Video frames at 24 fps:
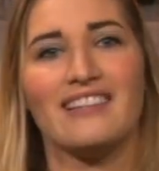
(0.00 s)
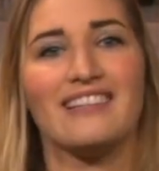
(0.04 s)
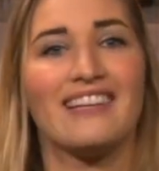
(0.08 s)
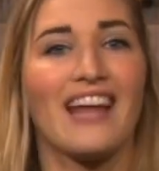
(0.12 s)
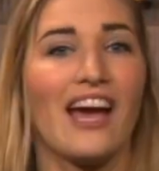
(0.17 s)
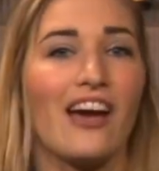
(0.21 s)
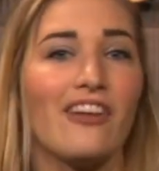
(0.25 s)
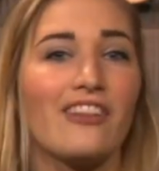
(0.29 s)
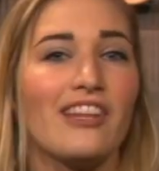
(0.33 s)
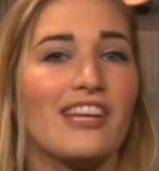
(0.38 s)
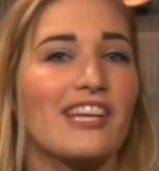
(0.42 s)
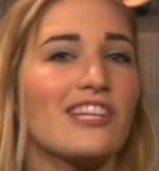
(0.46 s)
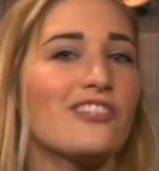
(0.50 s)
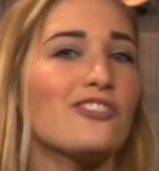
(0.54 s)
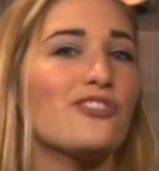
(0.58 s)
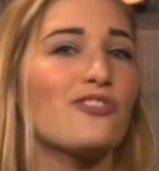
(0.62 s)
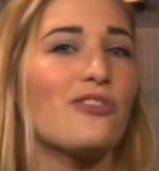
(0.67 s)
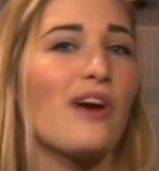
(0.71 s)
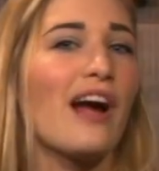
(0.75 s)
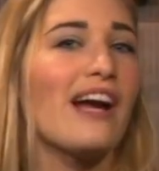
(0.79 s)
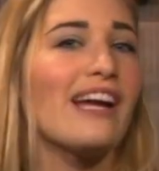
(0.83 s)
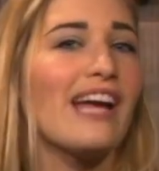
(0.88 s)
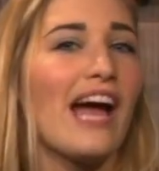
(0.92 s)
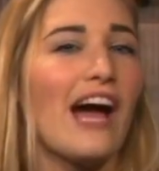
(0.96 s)
Now they can
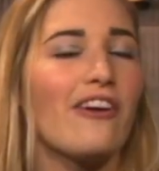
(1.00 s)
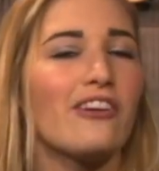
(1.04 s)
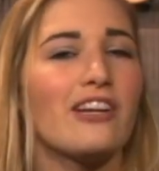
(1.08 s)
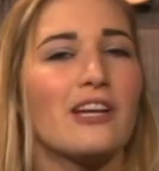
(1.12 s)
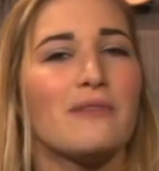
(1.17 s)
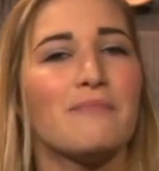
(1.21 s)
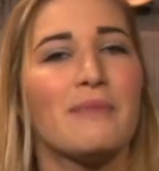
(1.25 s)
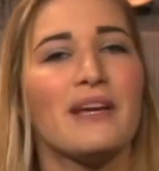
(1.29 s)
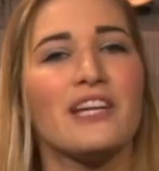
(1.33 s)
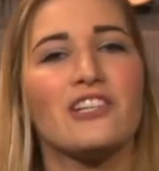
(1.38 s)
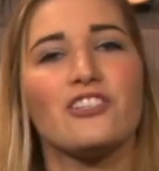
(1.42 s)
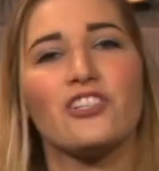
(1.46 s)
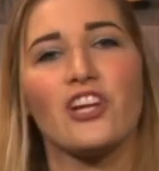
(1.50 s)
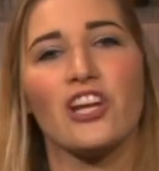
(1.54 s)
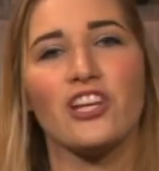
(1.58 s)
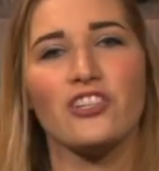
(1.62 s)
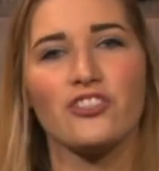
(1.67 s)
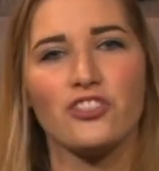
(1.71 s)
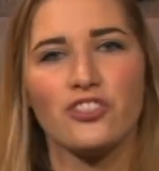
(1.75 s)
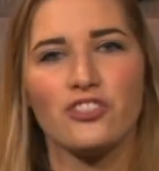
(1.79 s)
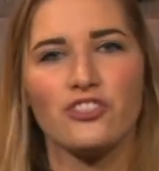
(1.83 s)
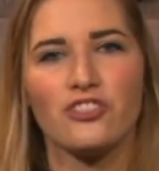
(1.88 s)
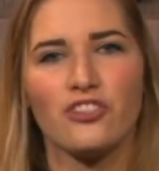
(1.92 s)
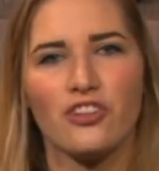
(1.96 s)
try out and make
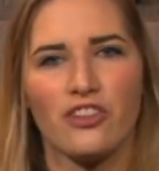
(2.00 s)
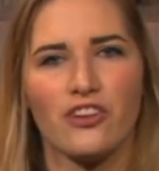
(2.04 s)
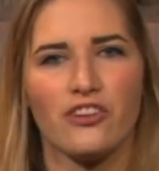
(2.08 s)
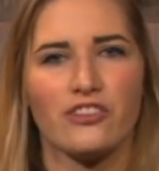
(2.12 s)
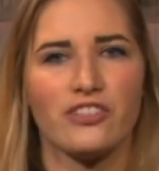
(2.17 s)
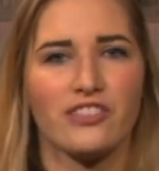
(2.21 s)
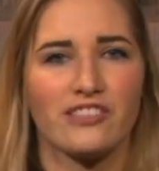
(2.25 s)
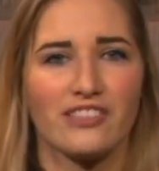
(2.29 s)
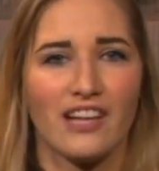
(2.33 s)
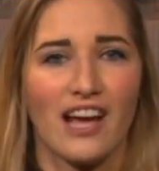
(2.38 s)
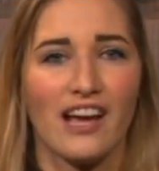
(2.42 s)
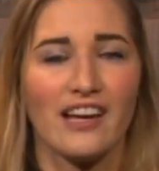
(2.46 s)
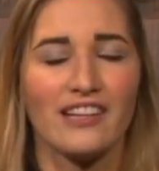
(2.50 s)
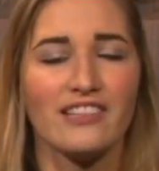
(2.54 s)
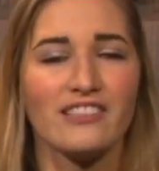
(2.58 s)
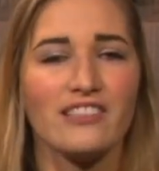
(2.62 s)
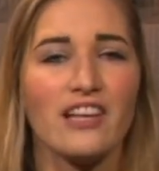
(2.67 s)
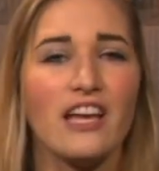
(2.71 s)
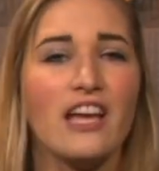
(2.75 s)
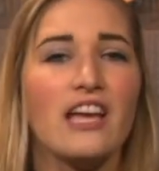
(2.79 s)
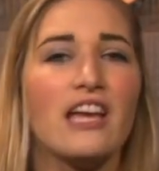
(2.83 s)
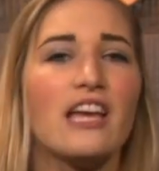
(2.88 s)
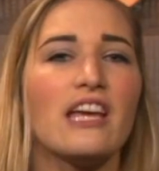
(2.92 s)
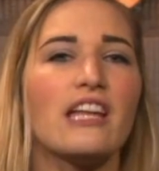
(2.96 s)
changes to their
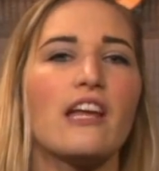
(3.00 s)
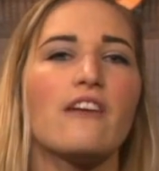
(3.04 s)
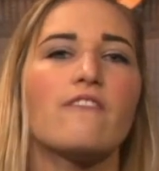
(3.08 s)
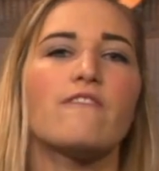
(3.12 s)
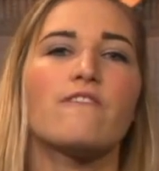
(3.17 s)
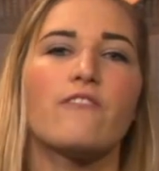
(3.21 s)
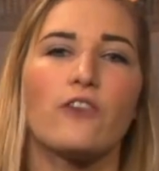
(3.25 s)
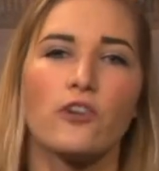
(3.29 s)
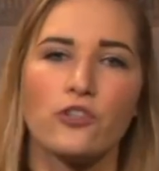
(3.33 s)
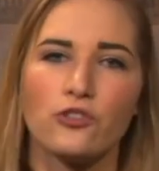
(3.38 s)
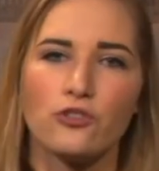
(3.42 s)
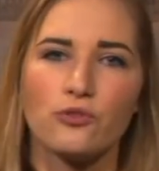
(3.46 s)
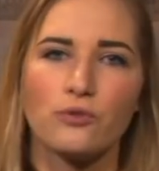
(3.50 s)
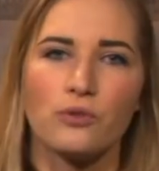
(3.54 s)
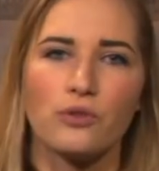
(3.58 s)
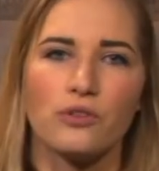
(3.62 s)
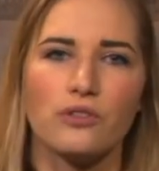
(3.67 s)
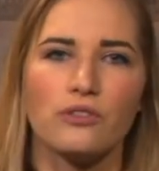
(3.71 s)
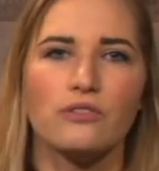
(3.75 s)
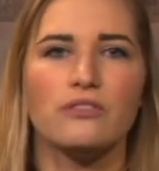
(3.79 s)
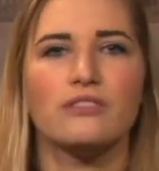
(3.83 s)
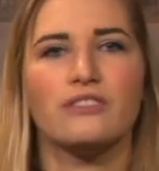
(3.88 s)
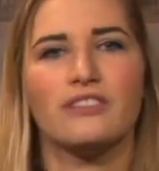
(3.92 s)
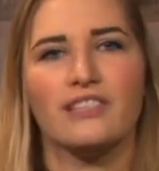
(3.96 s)
designs in a
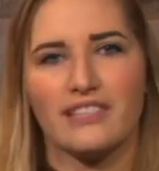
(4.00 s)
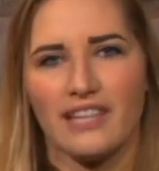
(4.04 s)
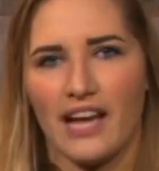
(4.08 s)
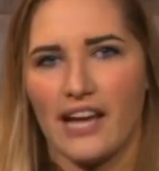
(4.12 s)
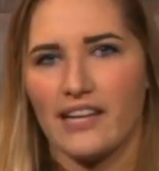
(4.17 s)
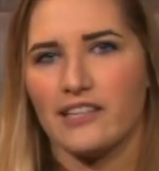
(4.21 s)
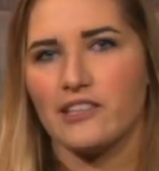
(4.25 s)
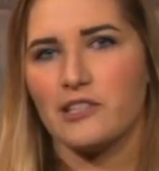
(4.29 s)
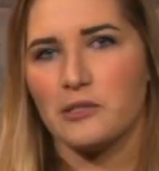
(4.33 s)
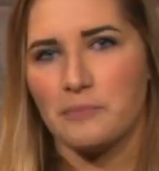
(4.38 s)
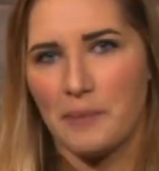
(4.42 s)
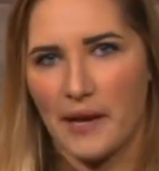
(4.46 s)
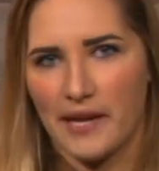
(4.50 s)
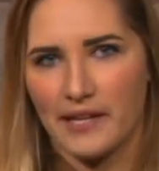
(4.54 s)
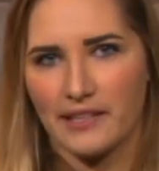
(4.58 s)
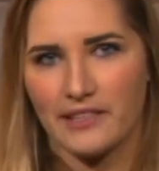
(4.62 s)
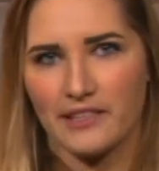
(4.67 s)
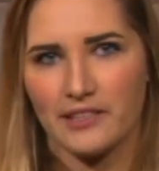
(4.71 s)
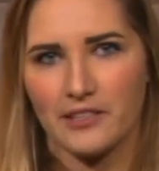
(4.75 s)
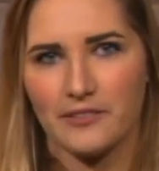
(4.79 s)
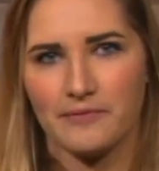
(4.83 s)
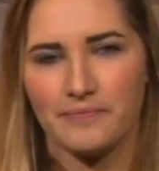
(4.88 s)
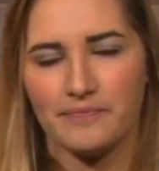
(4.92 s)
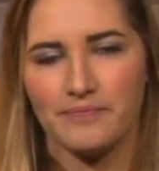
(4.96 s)
virtual design
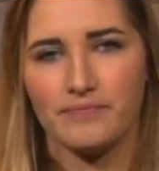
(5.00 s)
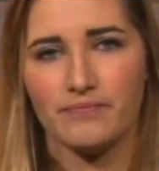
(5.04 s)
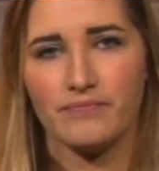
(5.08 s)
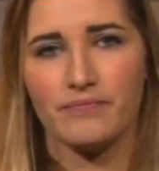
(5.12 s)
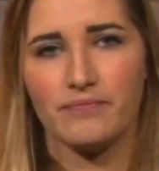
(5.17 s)
space.